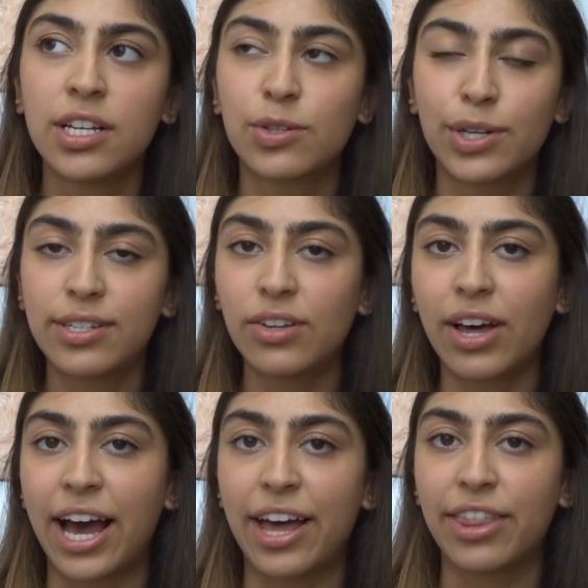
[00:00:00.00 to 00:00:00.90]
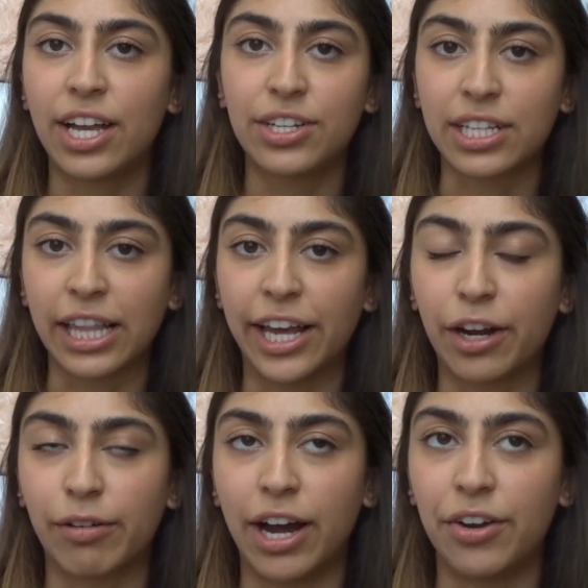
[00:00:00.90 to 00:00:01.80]
So I still had that just laying
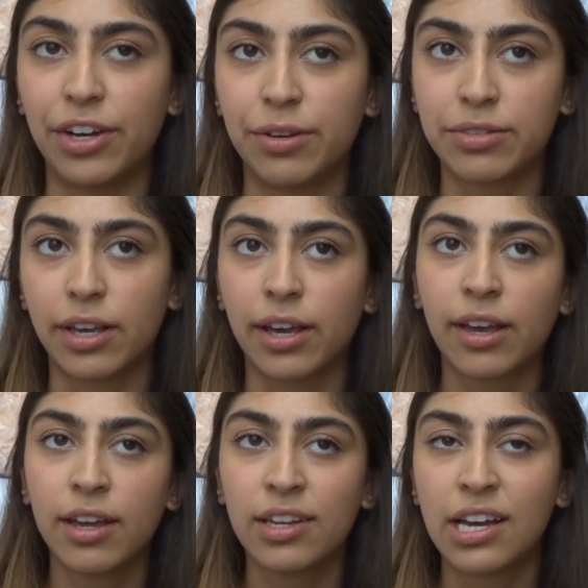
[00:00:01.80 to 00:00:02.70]
around, and I was like,